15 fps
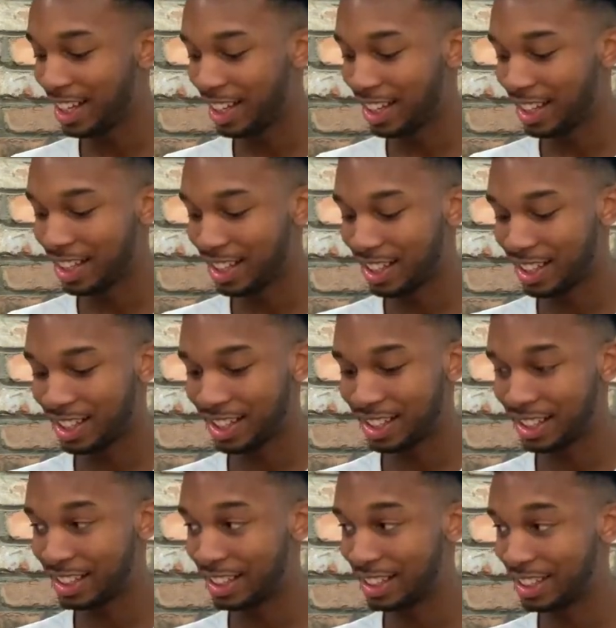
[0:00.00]

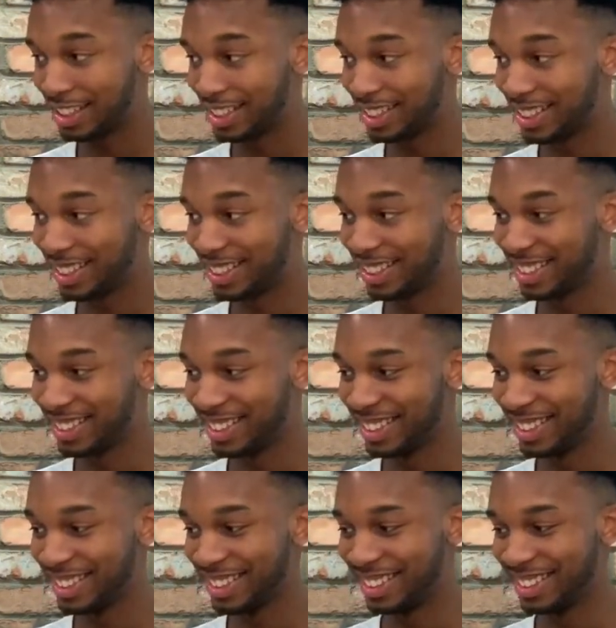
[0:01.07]

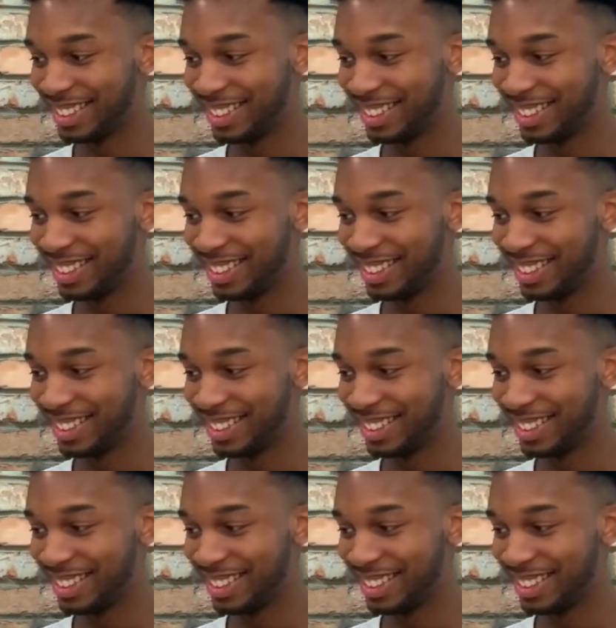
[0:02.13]
(not speaking)